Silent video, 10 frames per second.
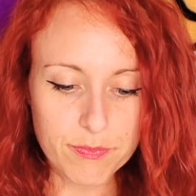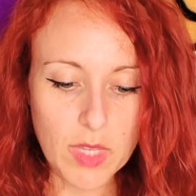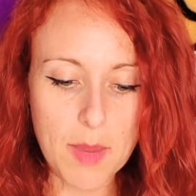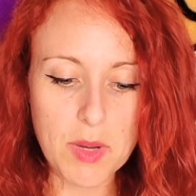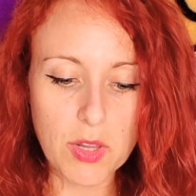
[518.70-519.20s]

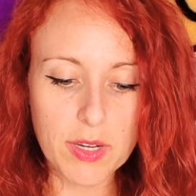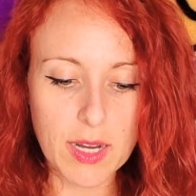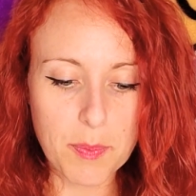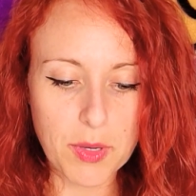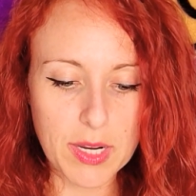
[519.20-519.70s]
I'm going to look it
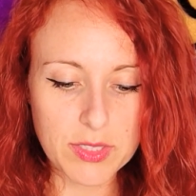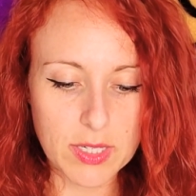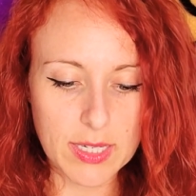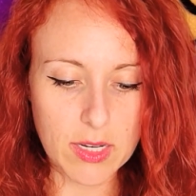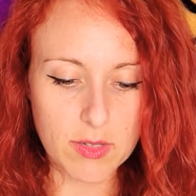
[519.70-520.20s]
up, you guys,
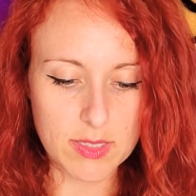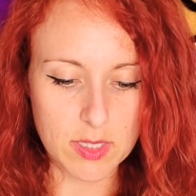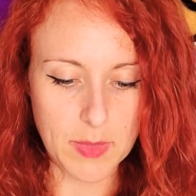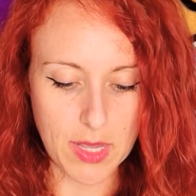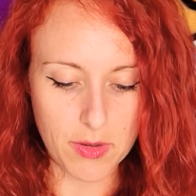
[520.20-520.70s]
right now, because it's
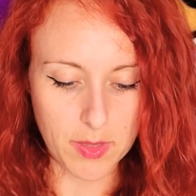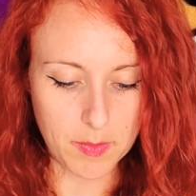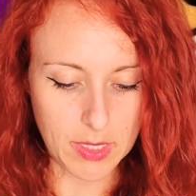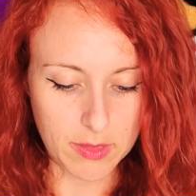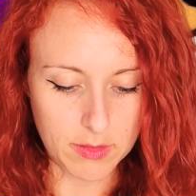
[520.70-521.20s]
bothering
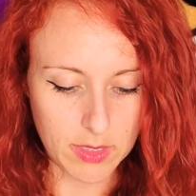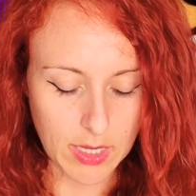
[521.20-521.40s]
me